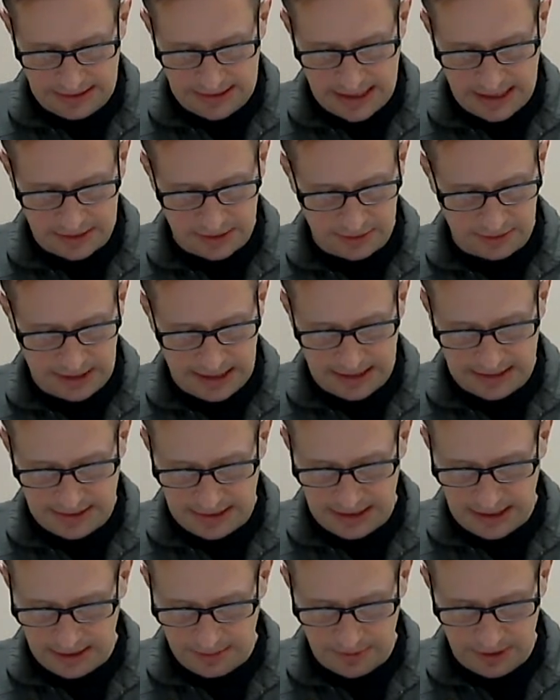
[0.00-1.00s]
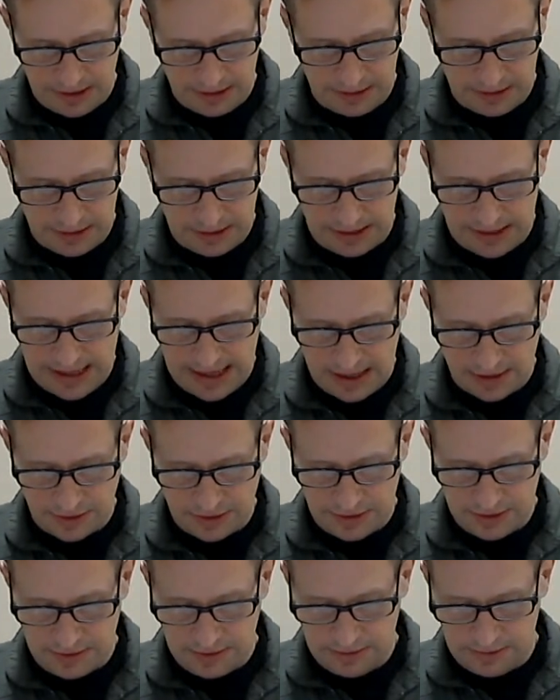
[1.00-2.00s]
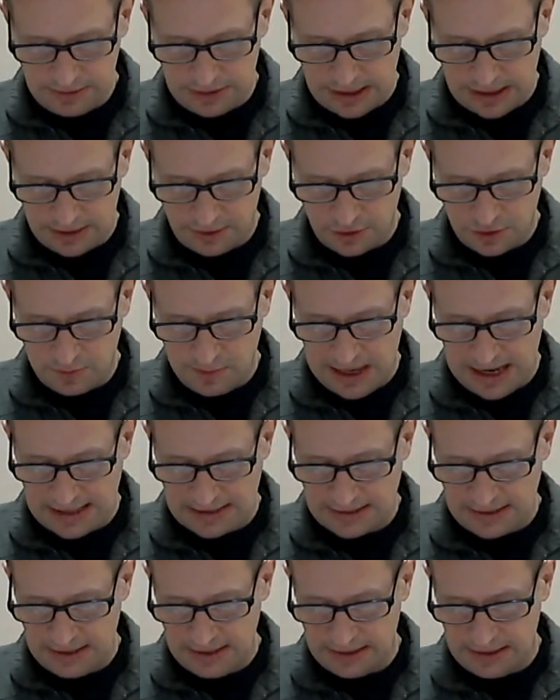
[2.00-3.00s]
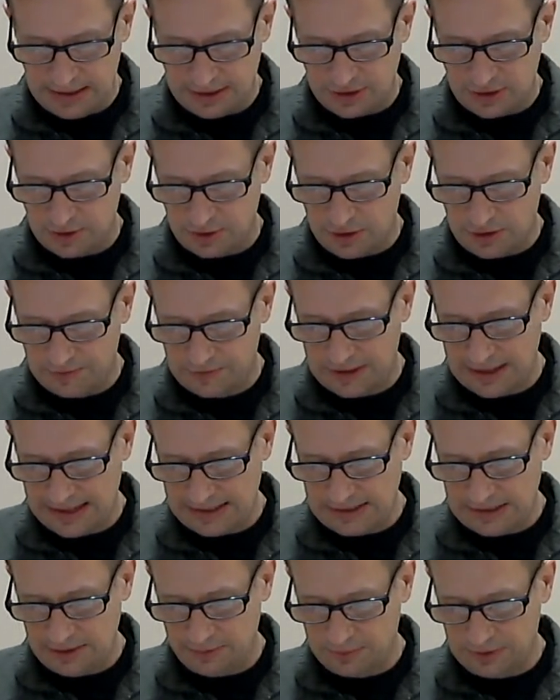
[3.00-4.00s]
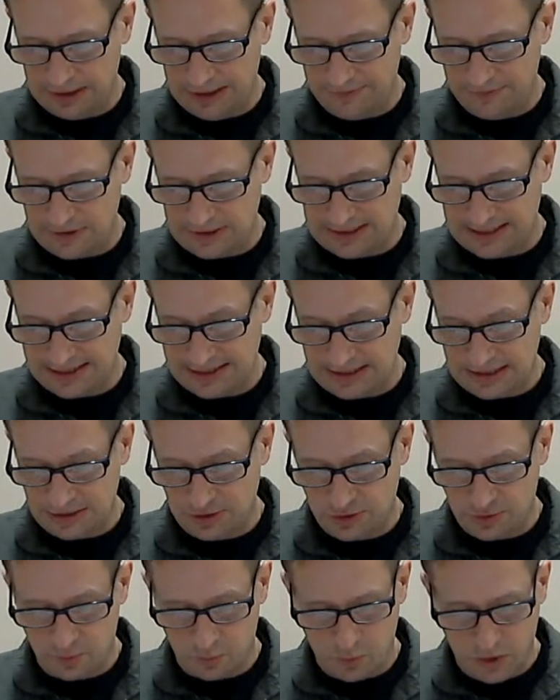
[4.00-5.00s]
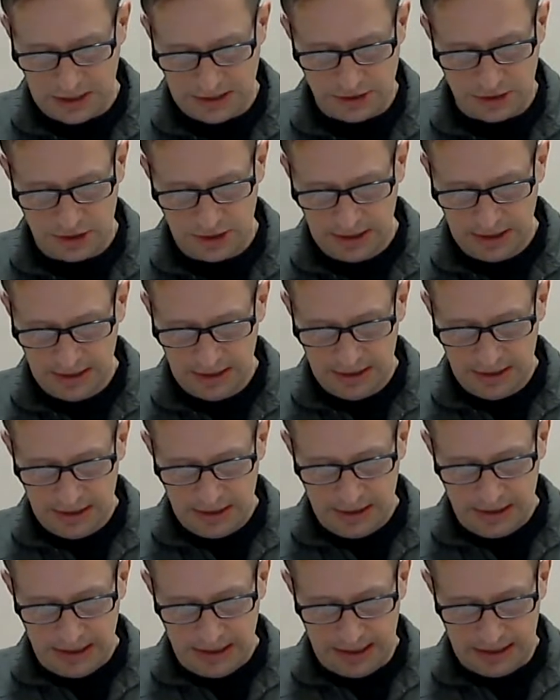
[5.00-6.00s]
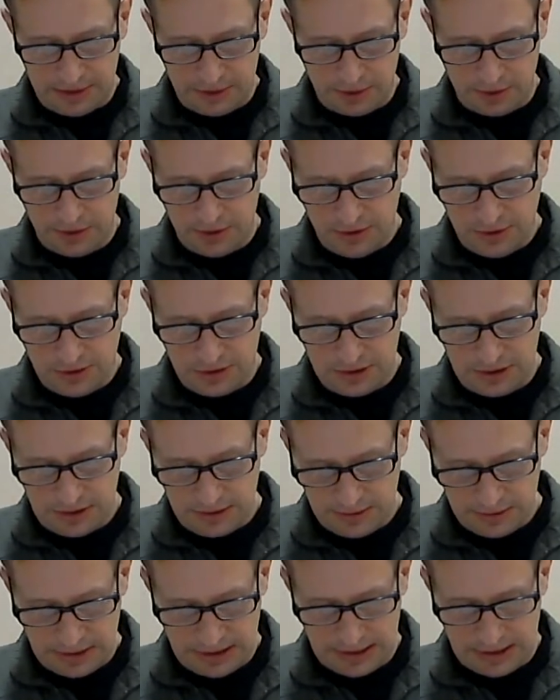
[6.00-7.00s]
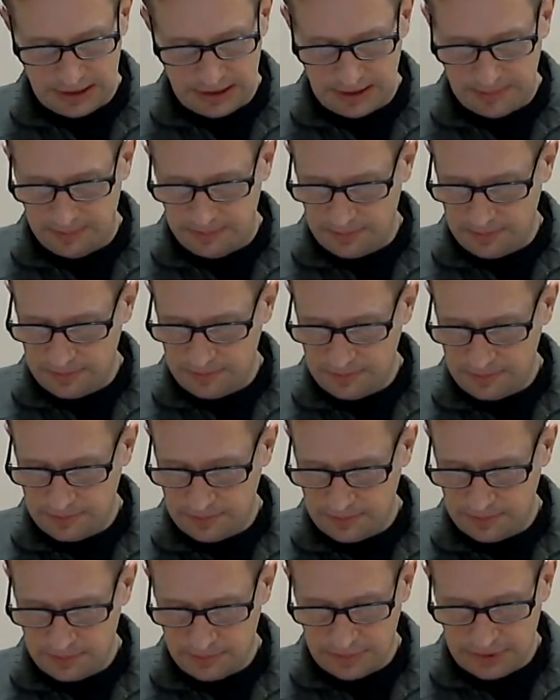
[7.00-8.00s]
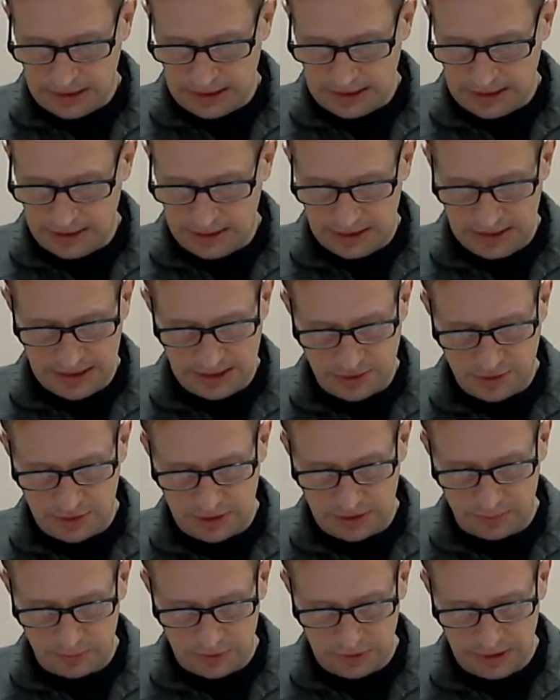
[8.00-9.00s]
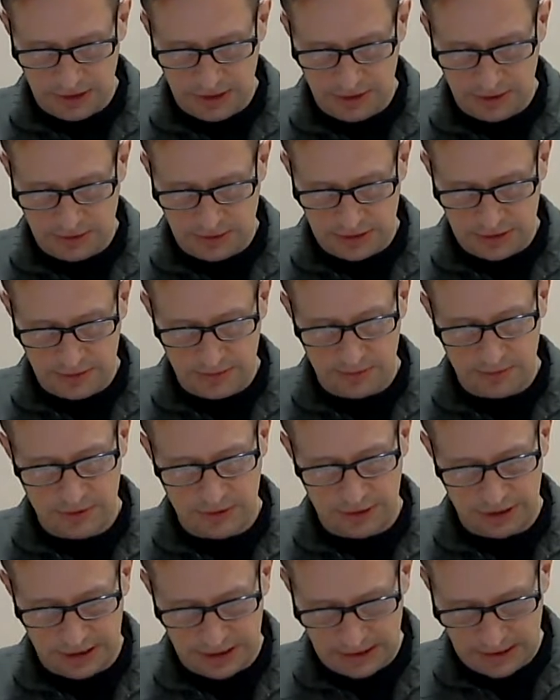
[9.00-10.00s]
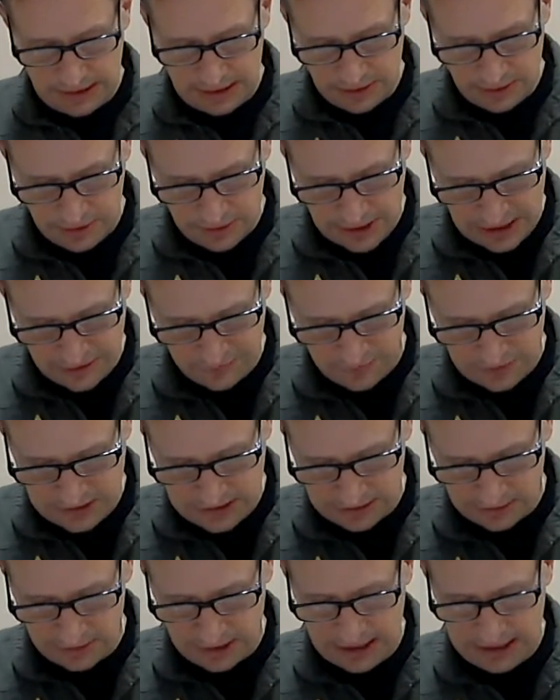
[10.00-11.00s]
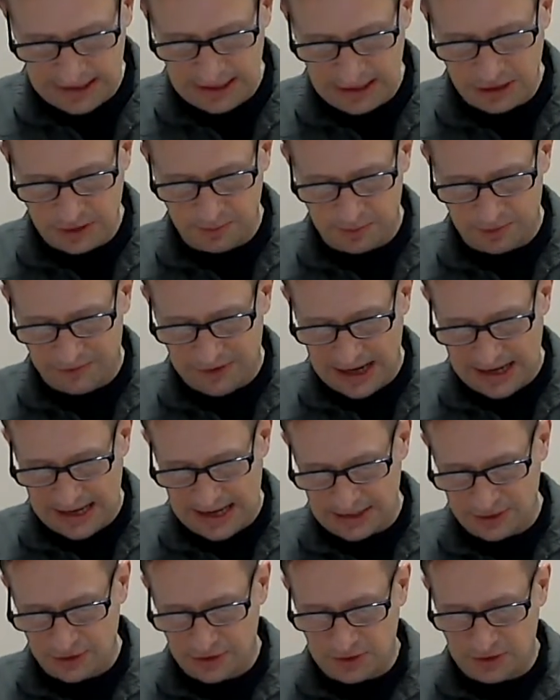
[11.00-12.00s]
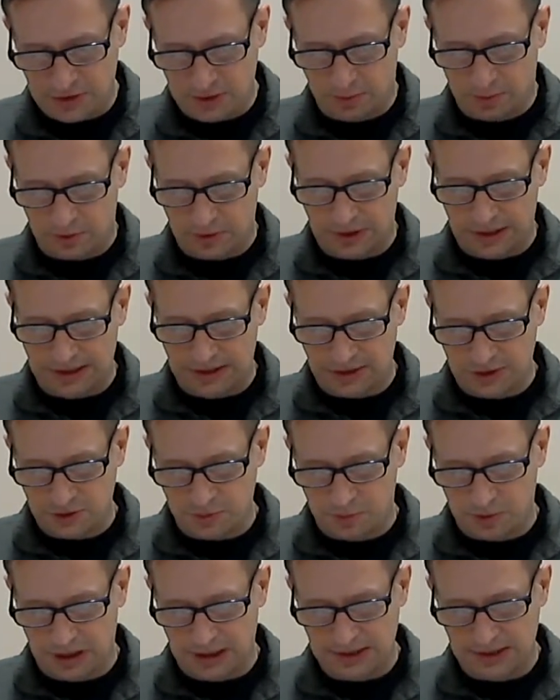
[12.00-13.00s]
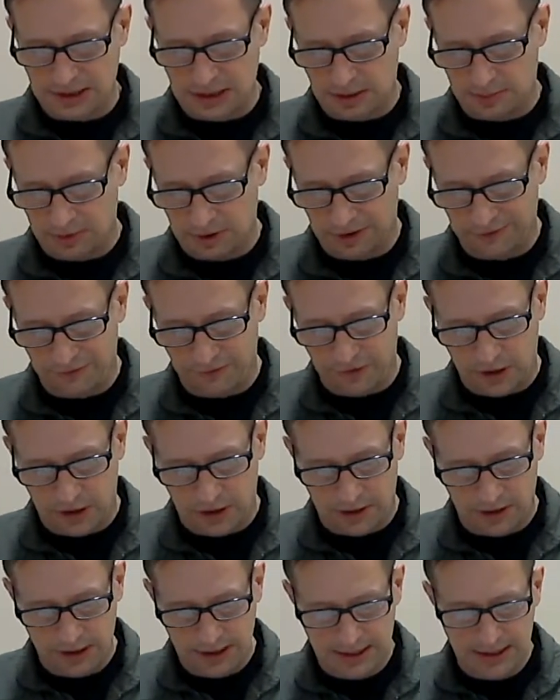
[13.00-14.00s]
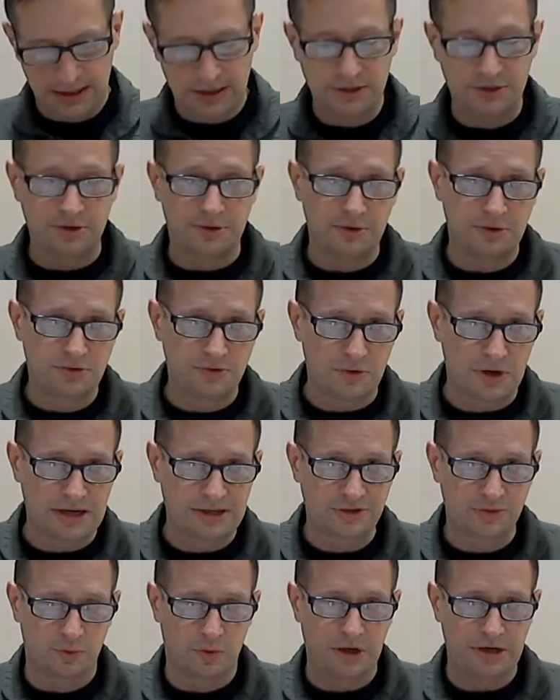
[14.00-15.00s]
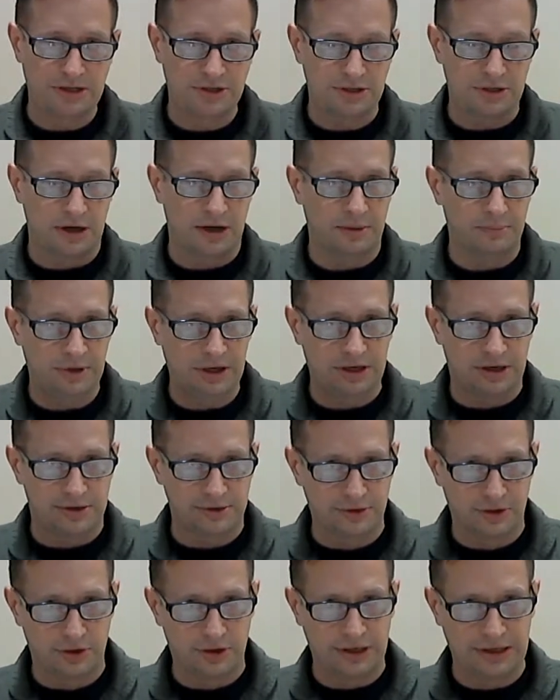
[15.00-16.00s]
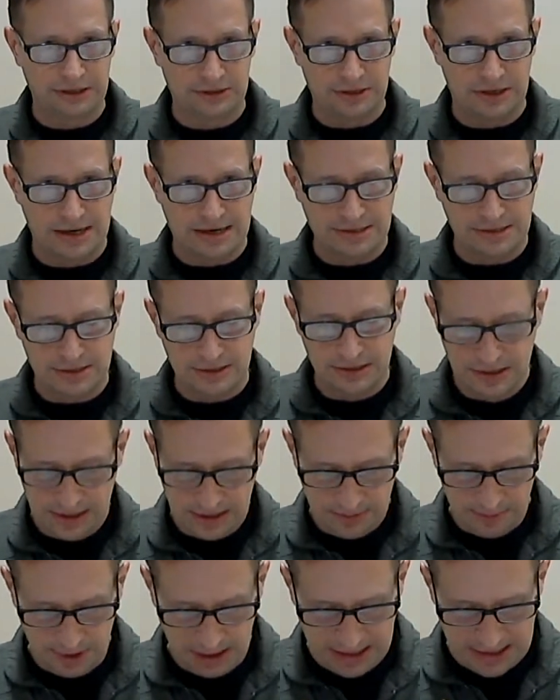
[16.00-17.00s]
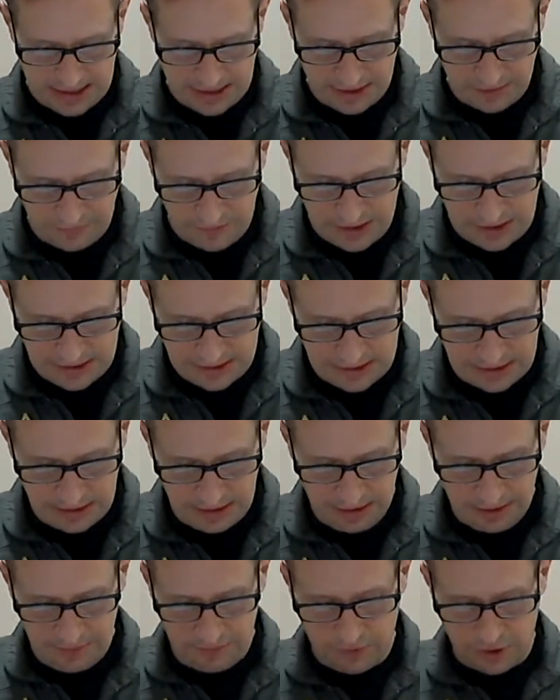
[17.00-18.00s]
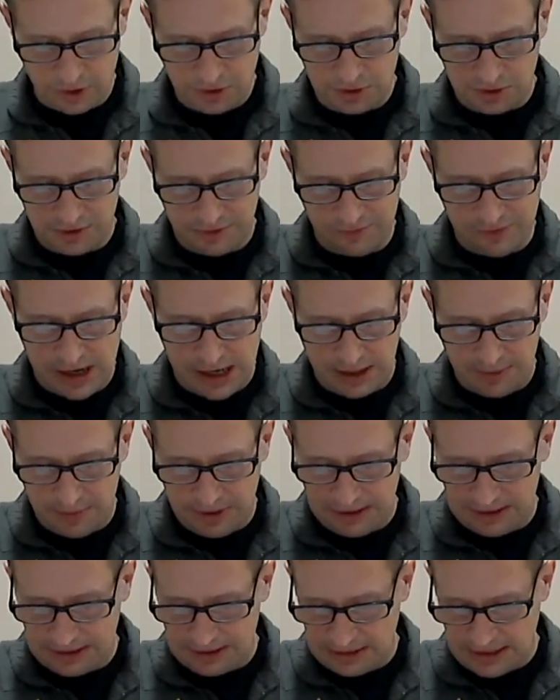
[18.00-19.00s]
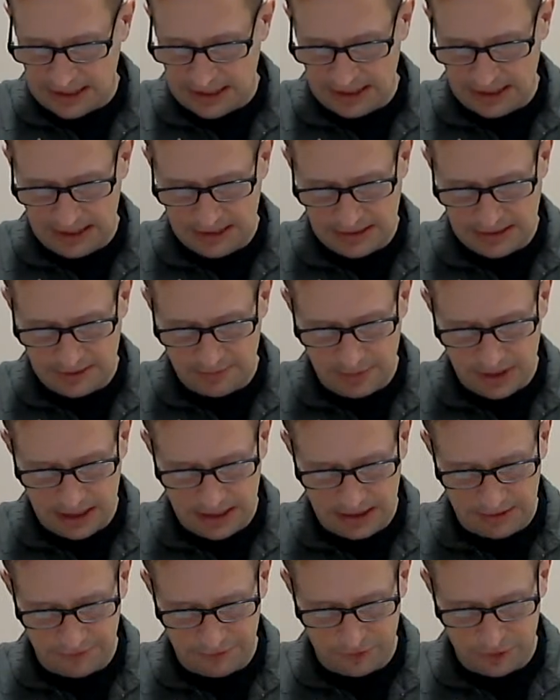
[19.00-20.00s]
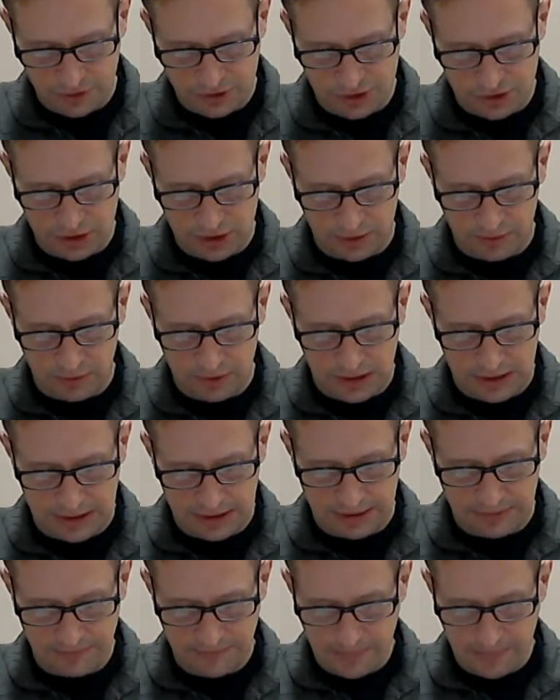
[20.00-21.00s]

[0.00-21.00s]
Dr. Lance Gibbon announced Congress passed the additional COVID-19 relief assistance, which includes the district will use to address facility needs, provide extra support in the spring, summer, and fall to address what is starting to be called learning loss because of this virtual environment that a lot of kids have been in for so long.